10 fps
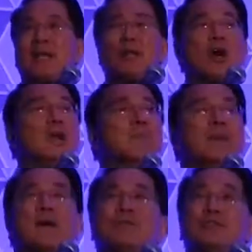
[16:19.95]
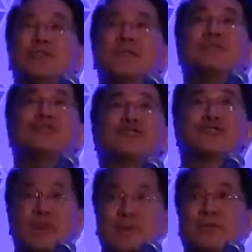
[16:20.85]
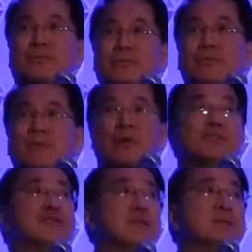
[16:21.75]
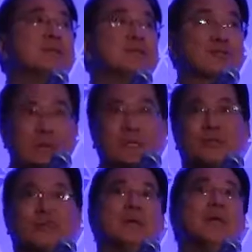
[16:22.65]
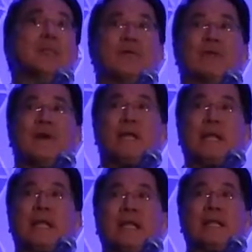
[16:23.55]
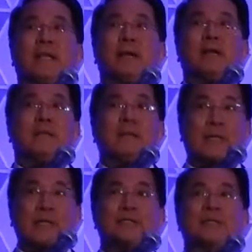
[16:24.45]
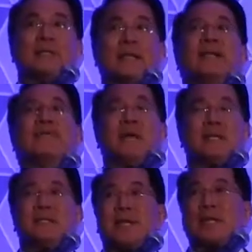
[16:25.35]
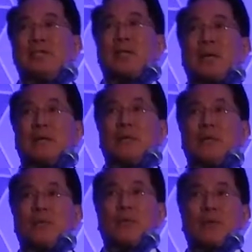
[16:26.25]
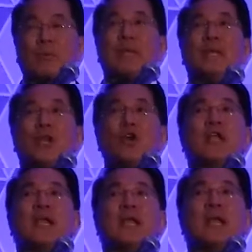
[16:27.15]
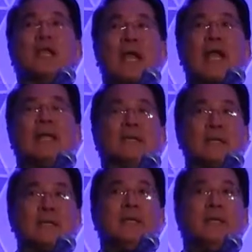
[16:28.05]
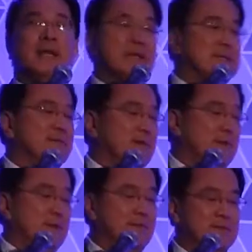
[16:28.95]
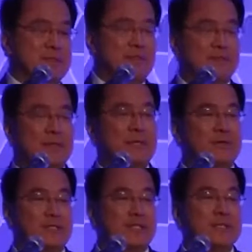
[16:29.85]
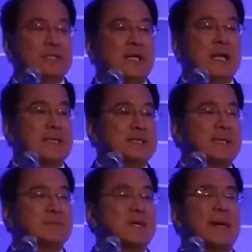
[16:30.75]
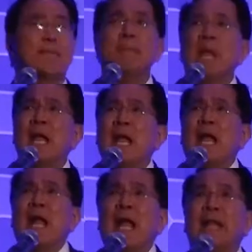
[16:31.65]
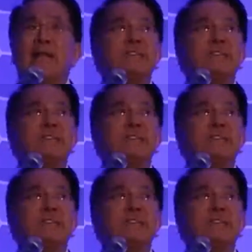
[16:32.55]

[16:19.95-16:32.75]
and not about gene structural or gene structure profiling that is that defines ageLOC. We are really looking at the activity of several hundred genes at the same time. And